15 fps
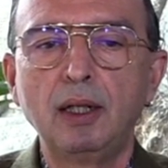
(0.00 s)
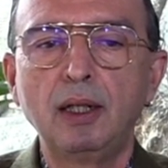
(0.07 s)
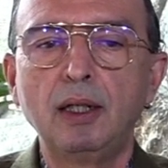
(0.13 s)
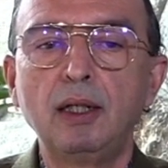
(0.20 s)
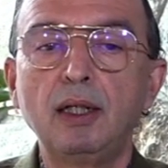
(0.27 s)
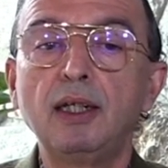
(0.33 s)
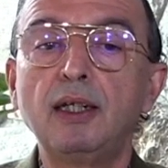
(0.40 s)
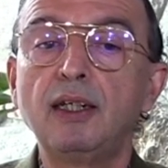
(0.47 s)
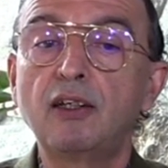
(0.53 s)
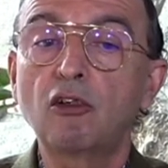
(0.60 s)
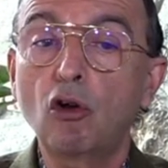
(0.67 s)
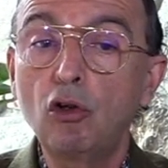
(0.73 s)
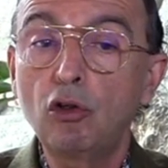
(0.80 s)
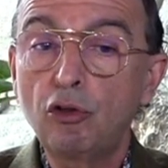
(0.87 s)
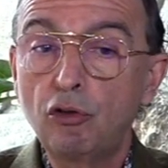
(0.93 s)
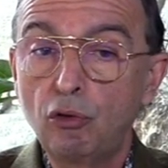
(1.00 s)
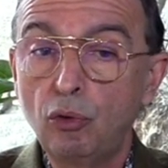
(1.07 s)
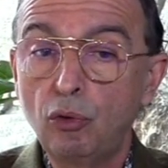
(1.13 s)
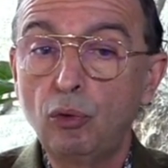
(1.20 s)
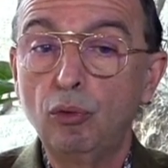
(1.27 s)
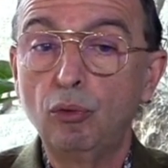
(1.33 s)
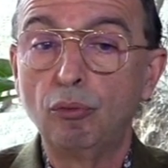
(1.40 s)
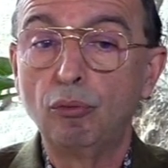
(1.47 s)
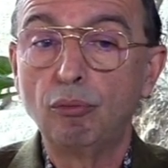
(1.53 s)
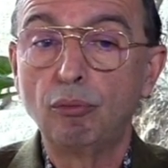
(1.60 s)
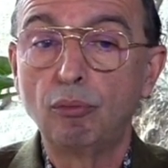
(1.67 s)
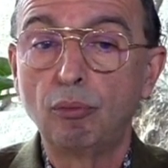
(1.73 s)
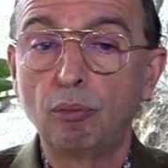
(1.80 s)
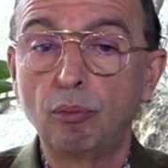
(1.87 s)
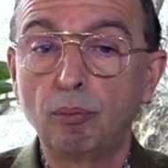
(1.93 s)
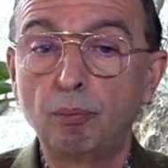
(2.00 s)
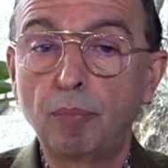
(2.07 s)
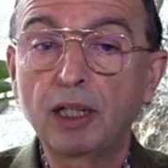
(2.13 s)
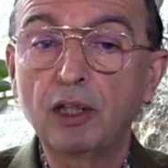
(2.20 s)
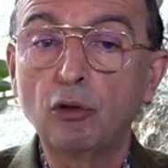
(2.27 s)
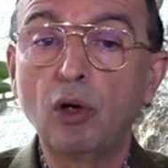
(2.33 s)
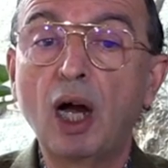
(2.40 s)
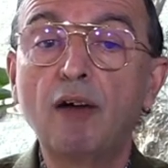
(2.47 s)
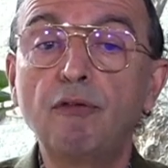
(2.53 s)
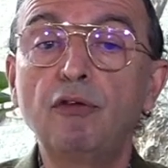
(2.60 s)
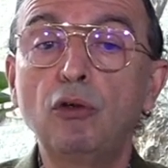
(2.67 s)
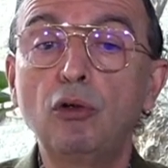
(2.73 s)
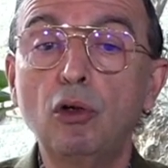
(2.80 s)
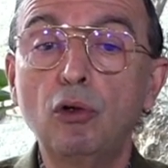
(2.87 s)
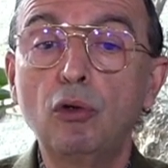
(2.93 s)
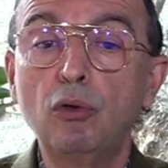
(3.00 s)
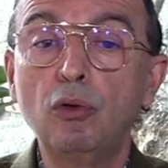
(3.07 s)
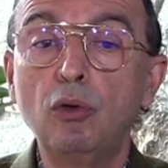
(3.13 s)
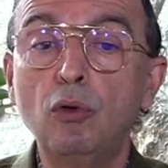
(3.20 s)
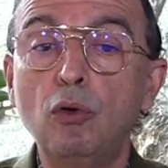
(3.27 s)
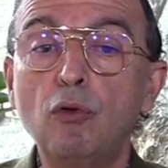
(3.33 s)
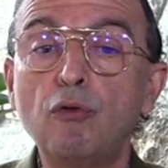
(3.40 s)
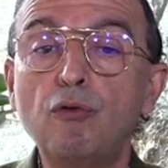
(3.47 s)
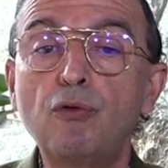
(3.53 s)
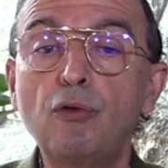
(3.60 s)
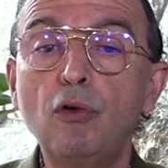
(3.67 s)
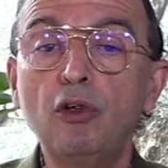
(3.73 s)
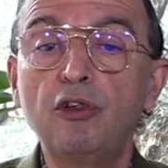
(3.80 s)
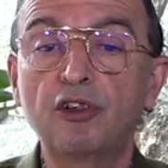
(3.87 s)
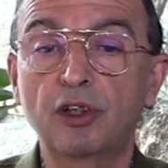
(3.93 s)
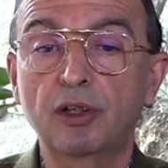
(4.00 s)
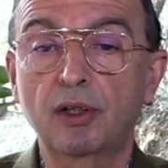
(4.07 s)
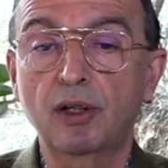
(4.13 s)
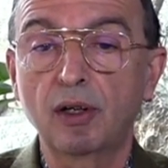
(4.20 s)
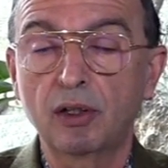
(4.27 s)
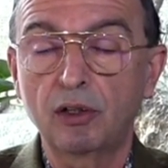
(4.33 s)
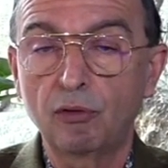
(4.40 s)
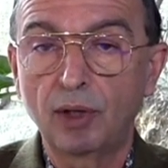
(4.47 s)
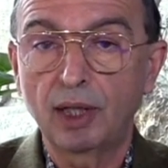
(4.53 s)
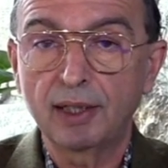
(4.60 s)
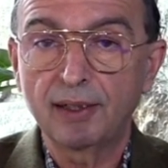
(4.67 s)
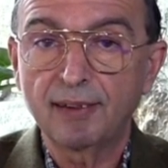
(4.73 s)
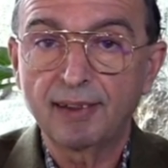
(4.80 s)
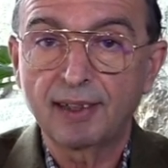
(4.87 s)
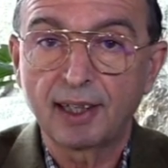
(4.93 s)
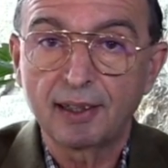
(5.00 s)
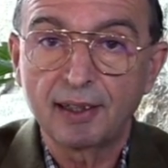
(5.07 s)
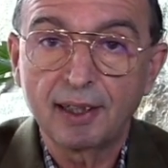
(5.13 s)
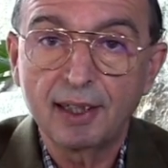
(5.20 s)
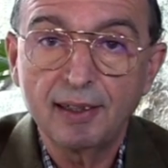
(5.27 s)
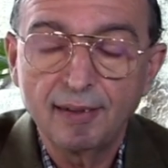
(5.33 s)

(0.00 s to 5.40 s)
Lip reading: It is all true, but you have to go full circle to understand this.